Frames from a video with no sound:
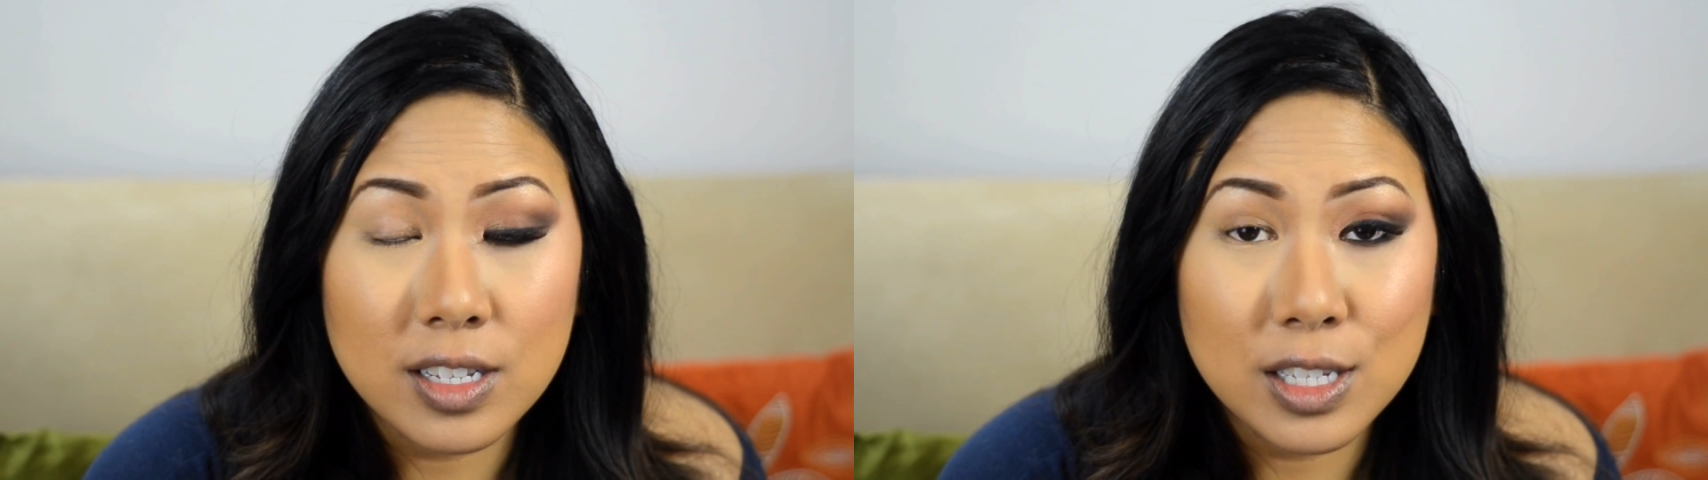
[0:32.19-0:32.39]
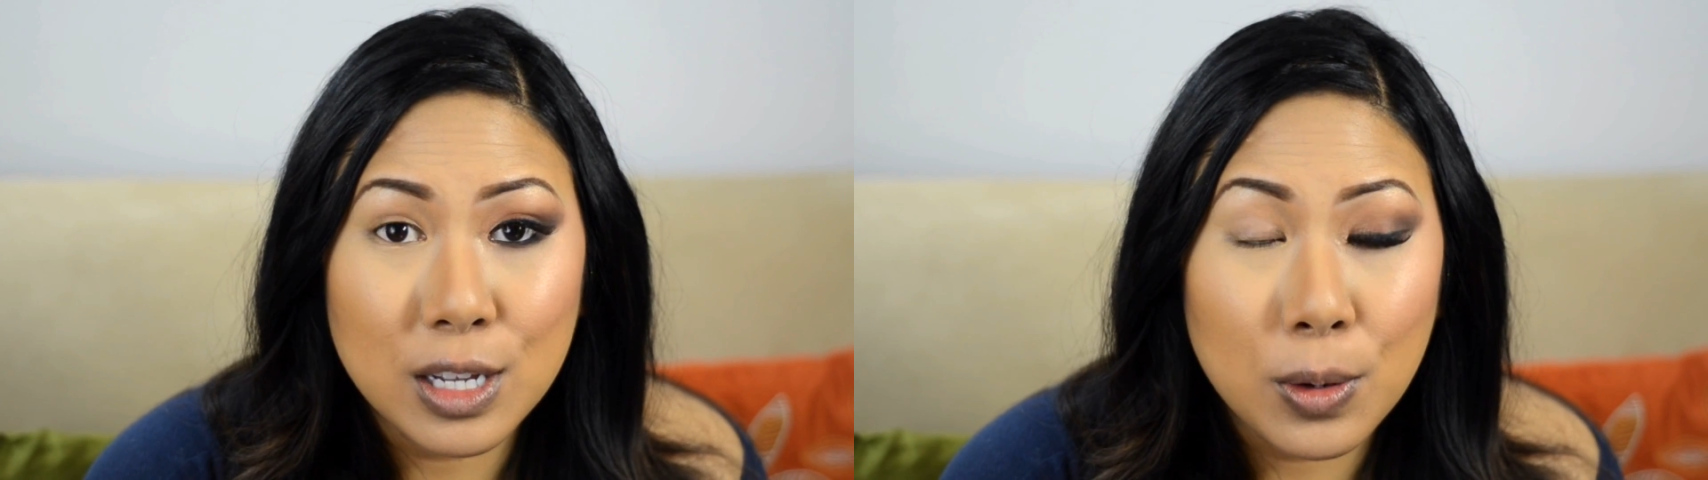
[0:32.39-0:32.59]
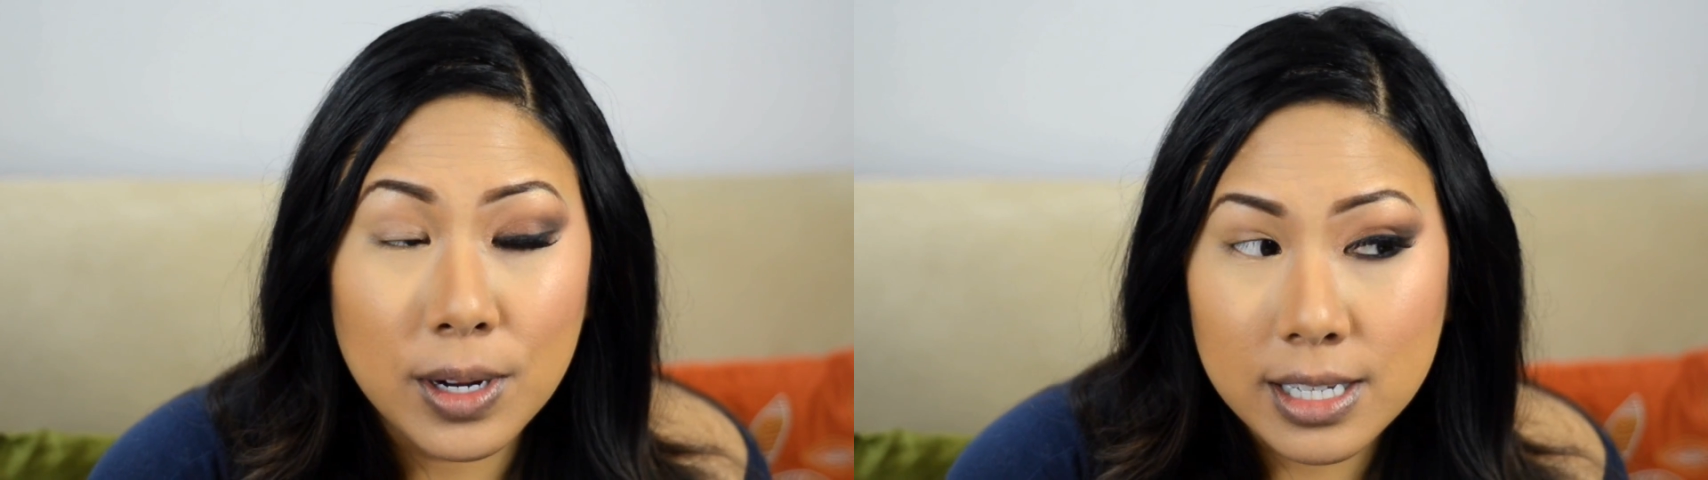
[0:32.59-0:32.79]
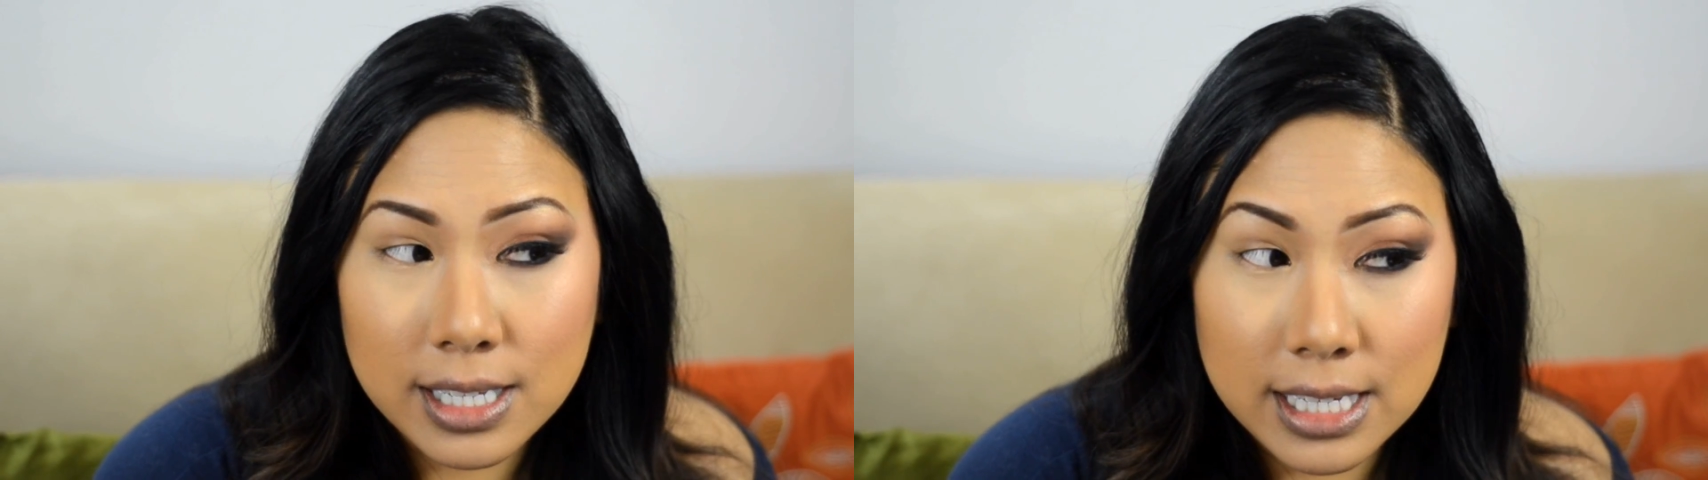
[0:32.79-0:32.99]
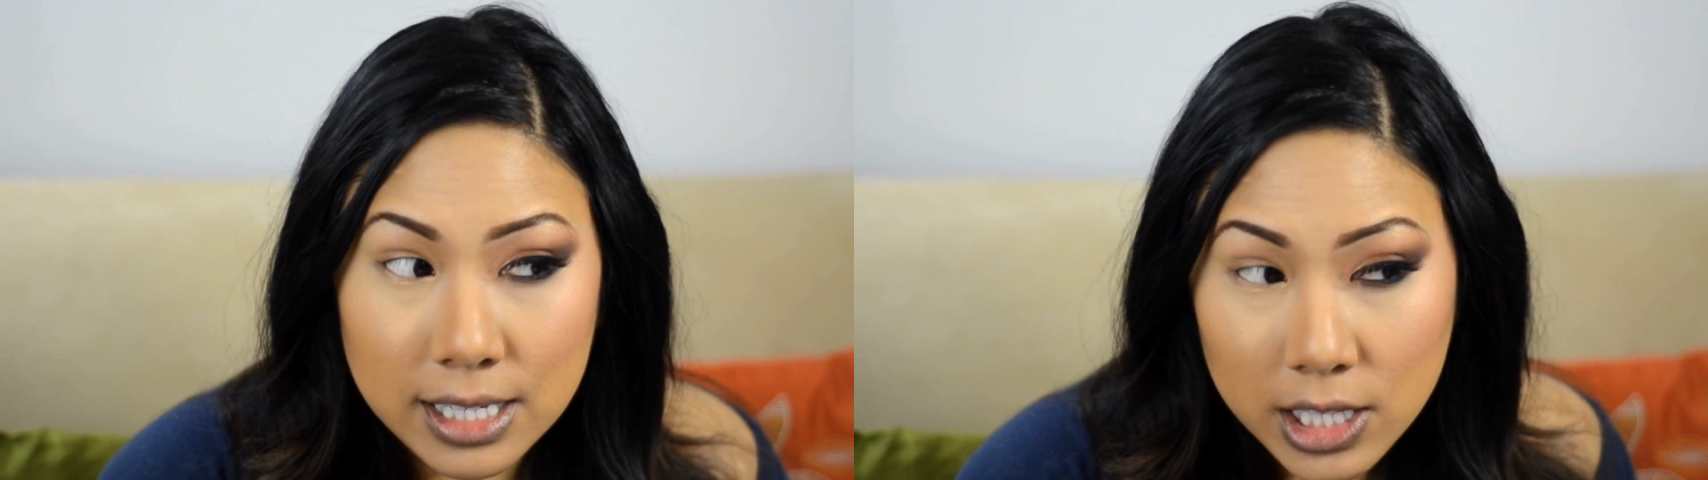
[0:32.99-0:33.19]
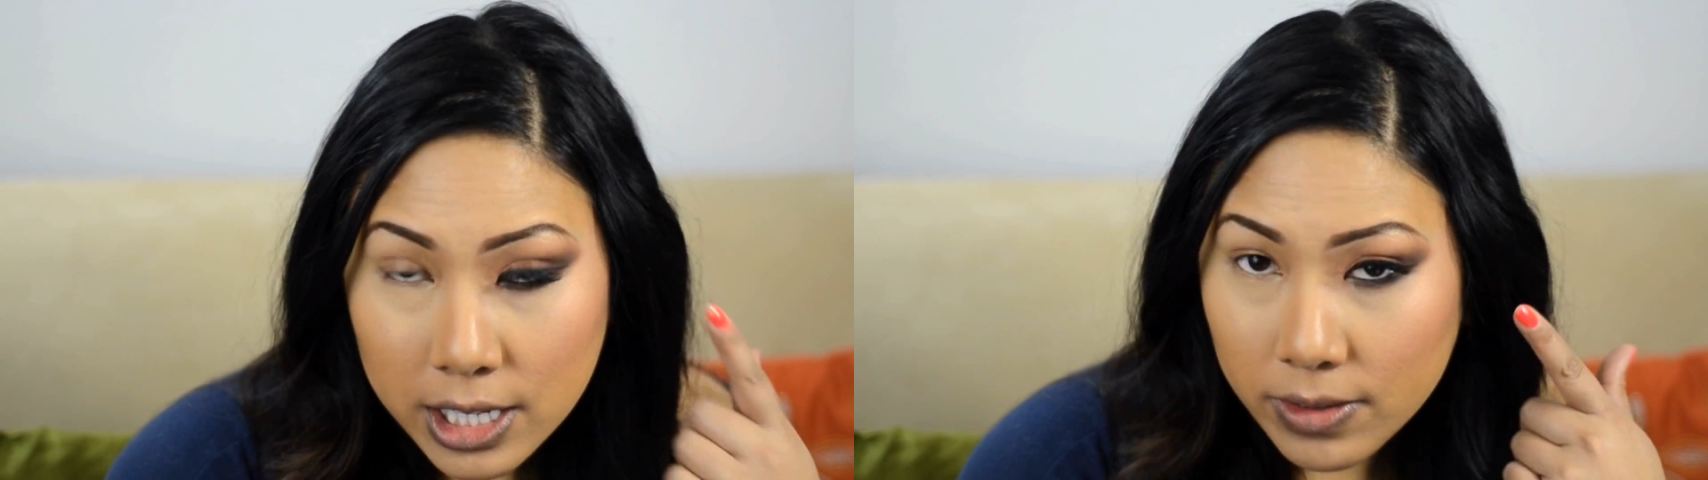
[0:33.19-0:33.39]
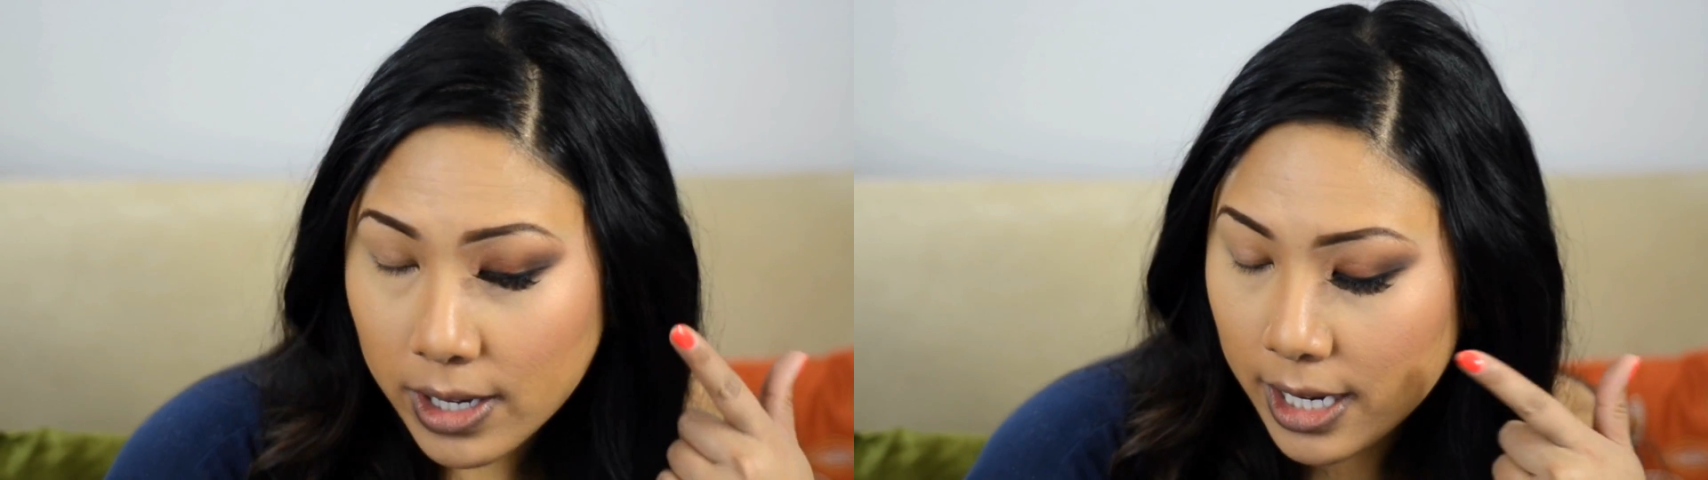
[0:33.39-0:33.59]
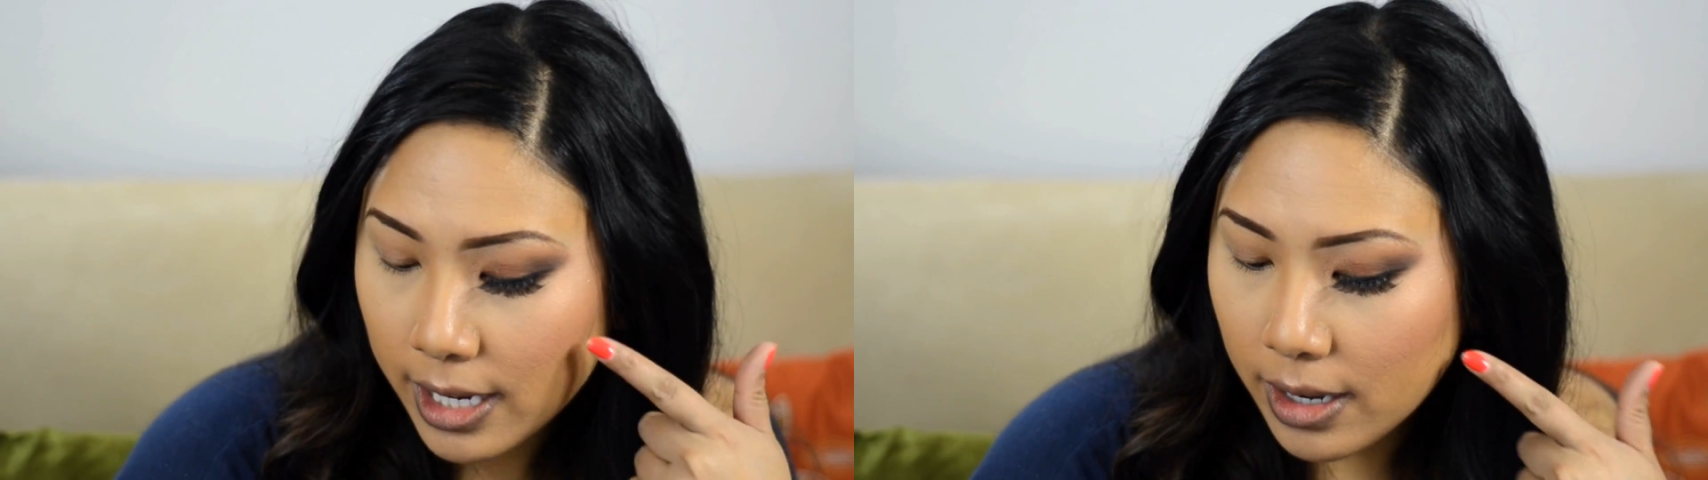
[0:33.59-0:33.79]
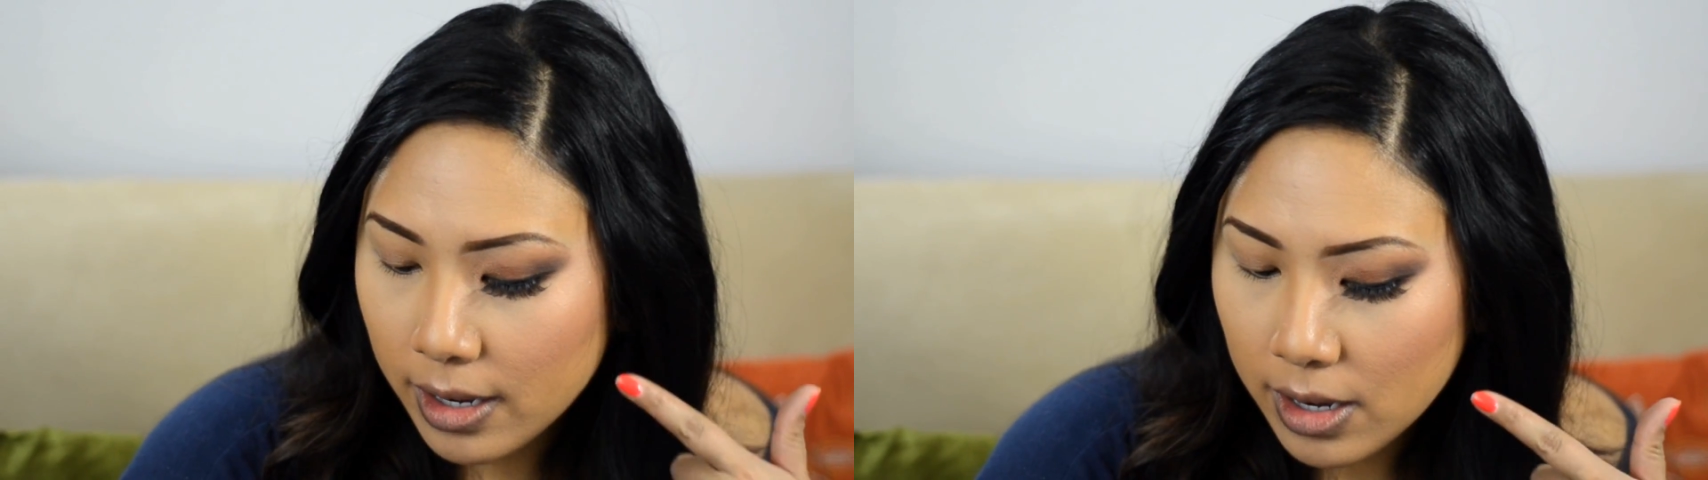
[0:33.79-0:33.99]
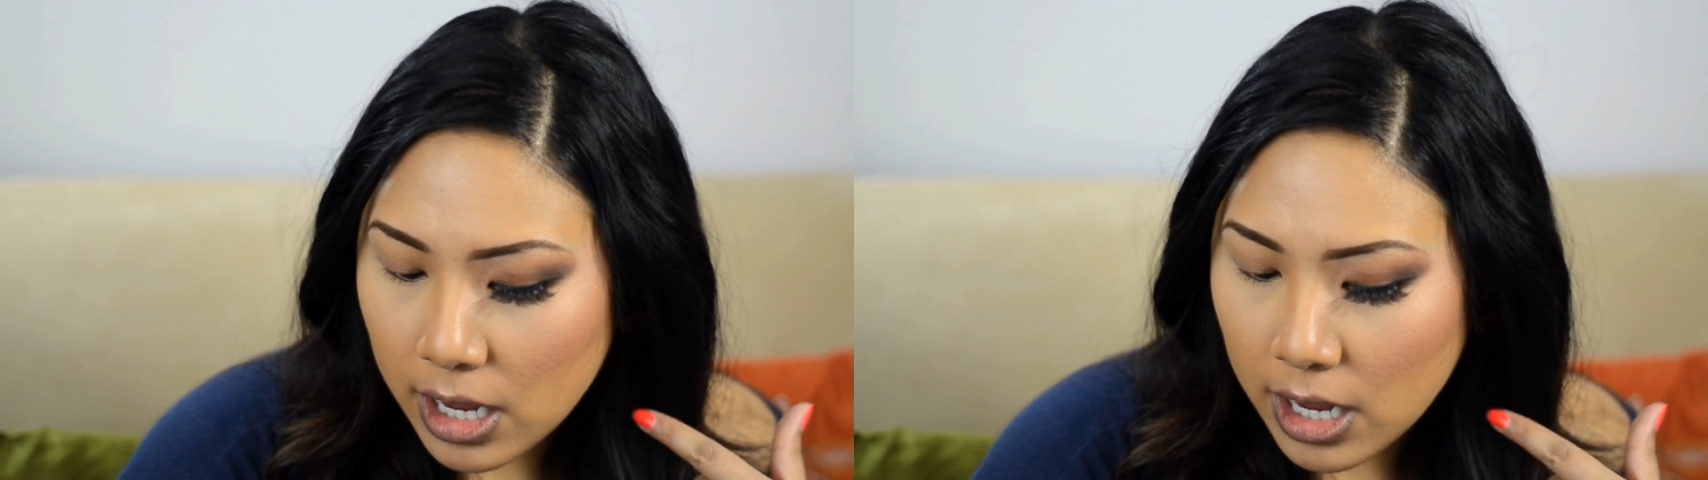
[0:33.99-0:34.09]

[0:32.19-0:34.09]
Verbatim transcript: So it's this look right here.